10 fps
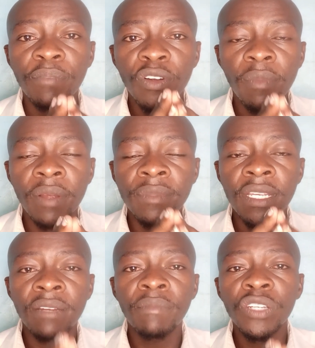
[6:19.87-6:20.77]
problems
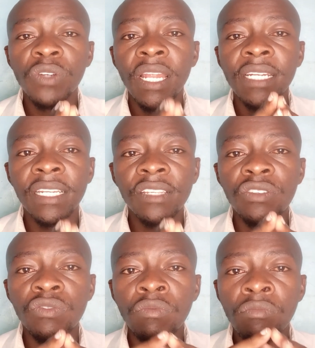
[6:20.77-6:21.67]
and make sure that at
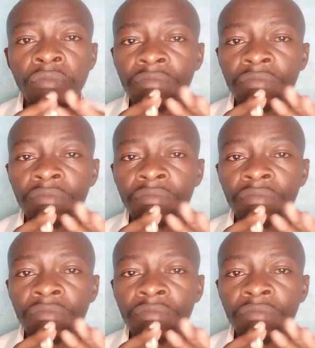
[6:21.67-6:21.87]
least you